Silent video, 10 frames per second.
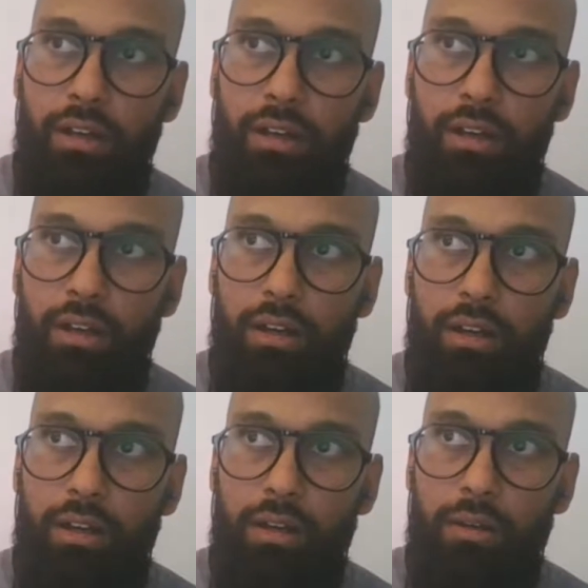
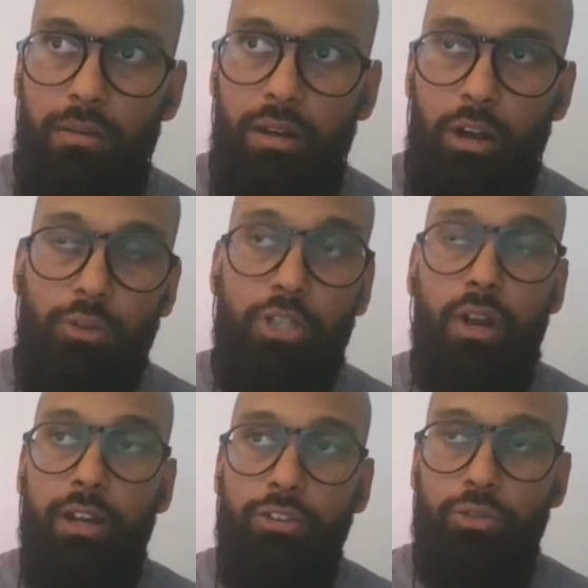are
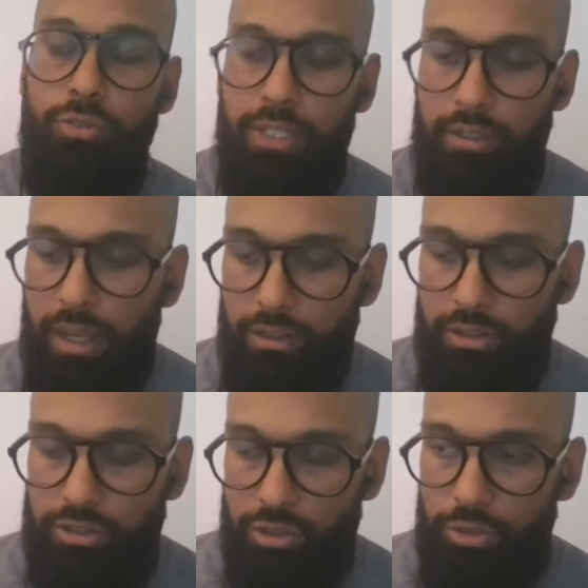required to create an
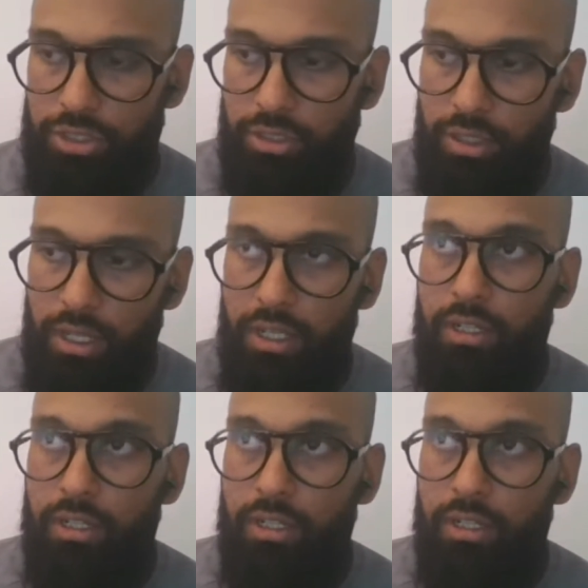IoT solution,